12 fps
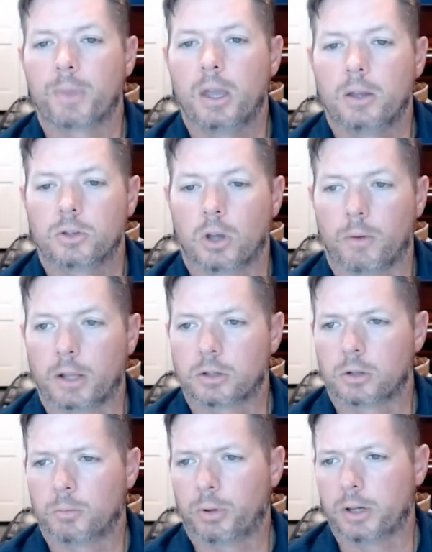So that's a
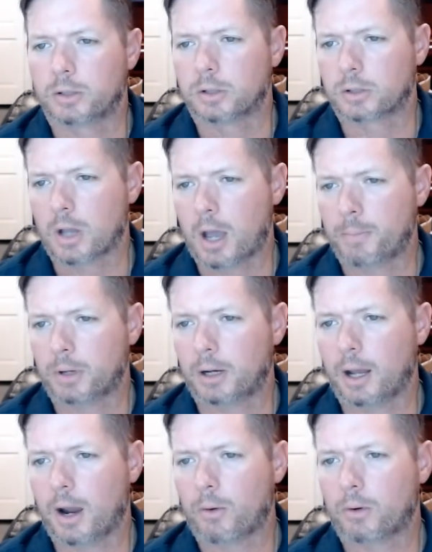good place to stop at an
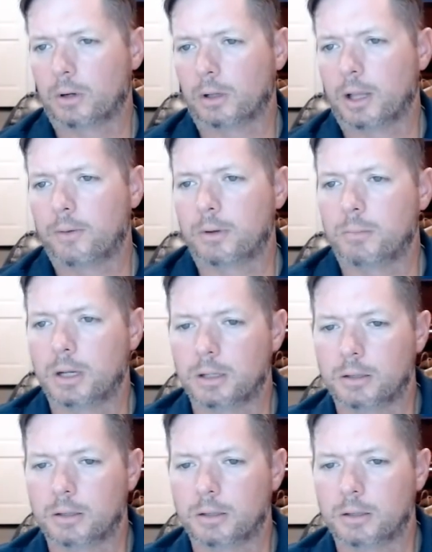hour and 11 minutes.